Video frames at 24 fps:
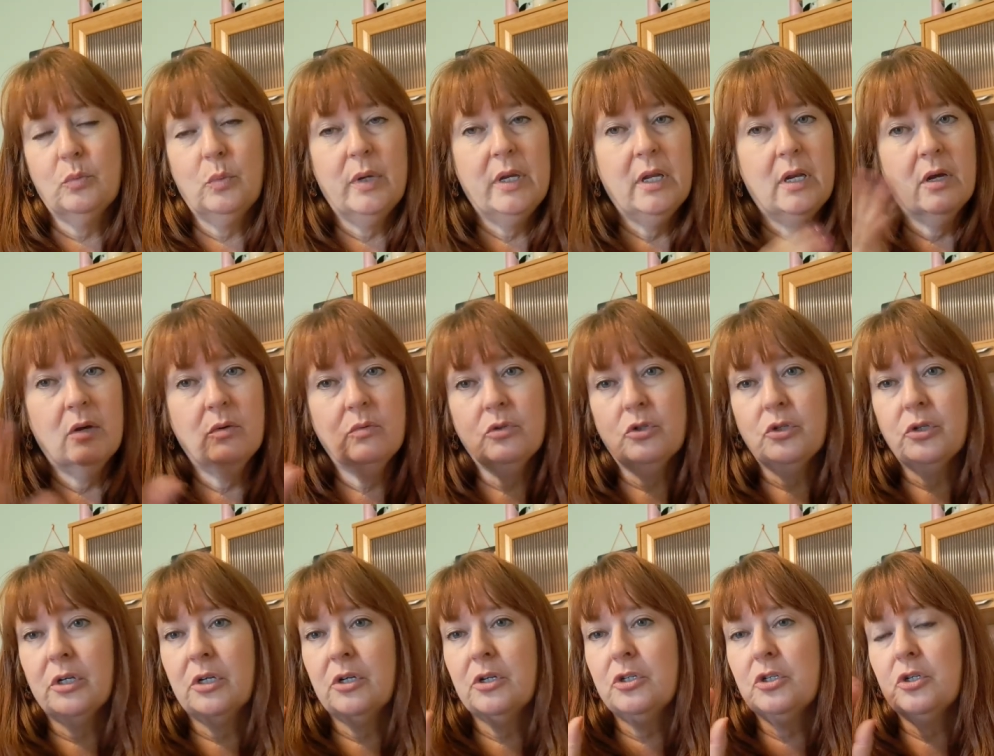We don't
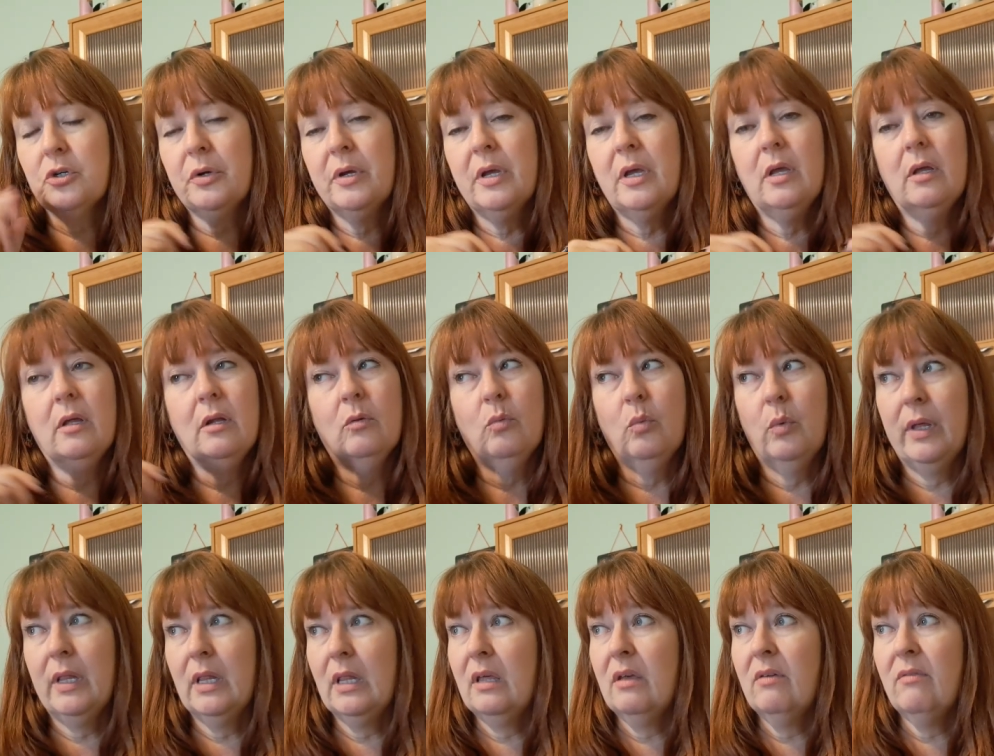trick or treat.
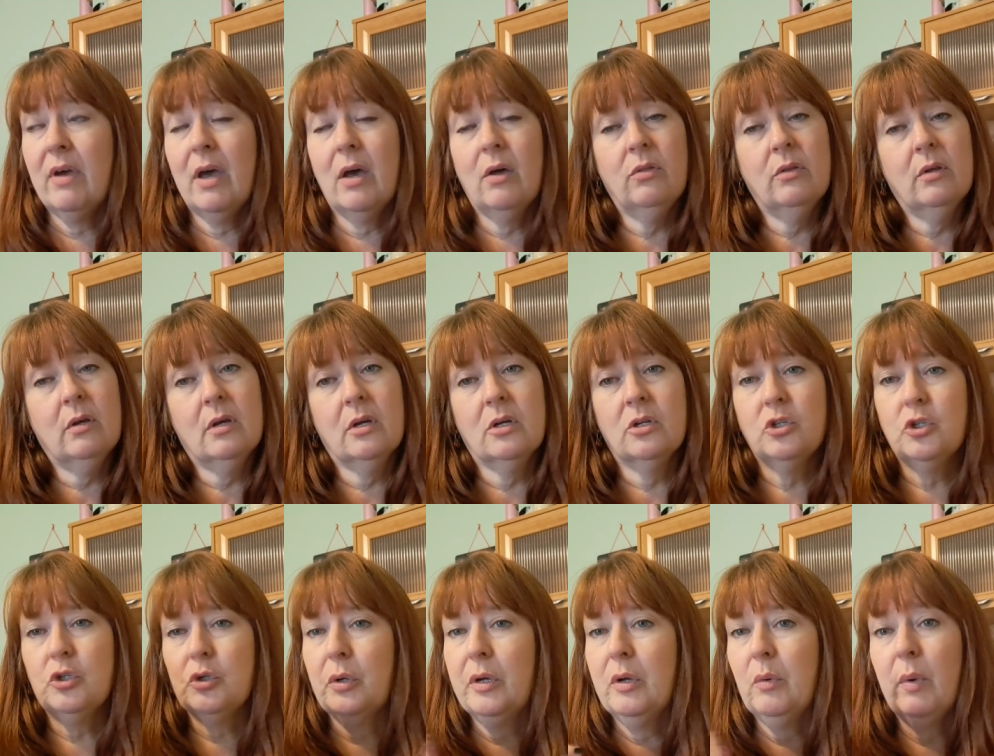We live out in the
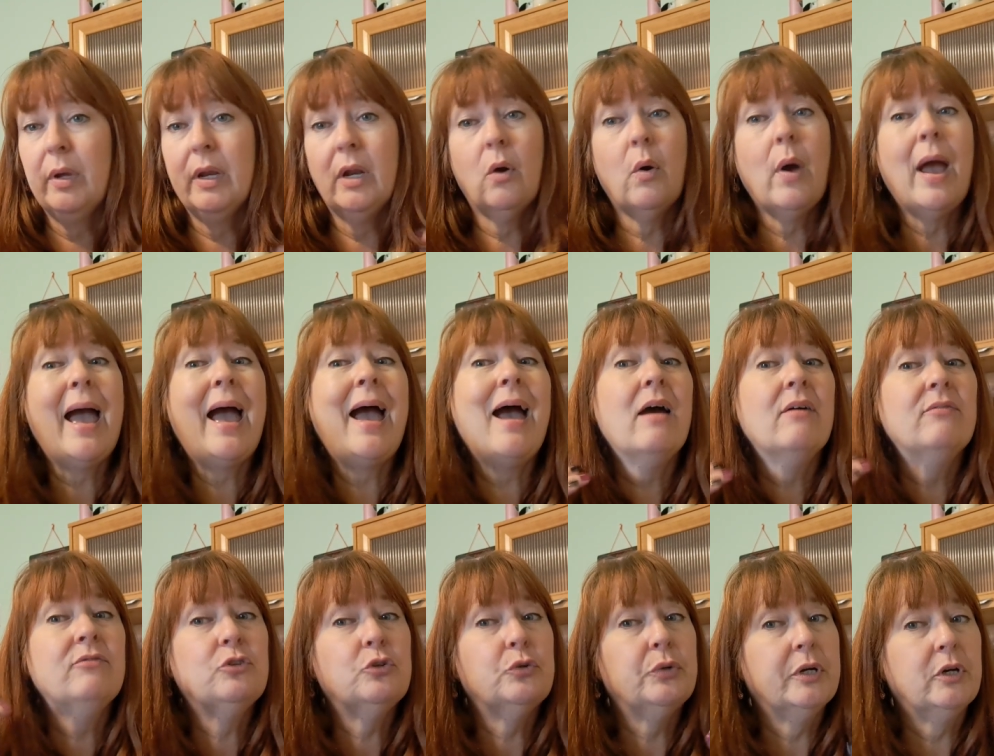country. We don't
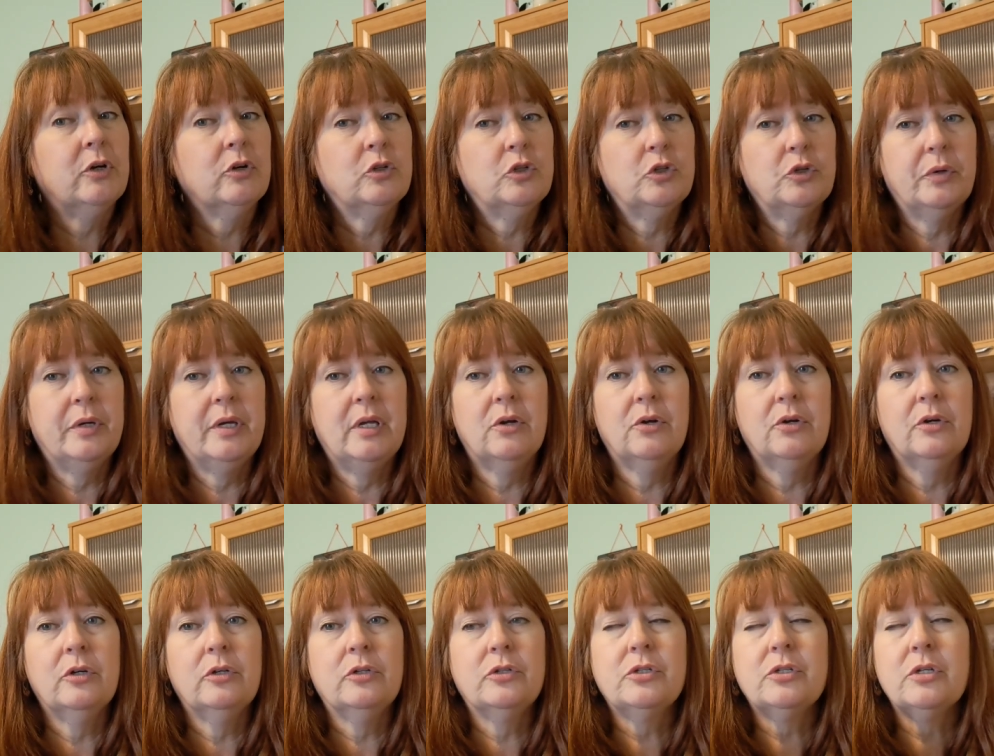have trick or
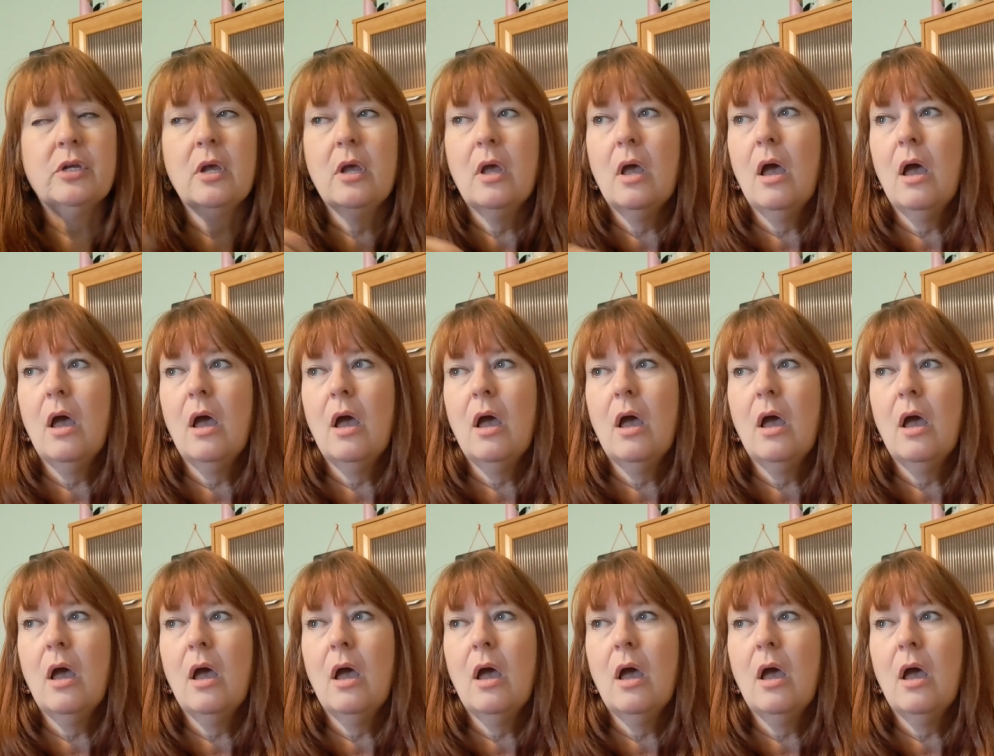treaters.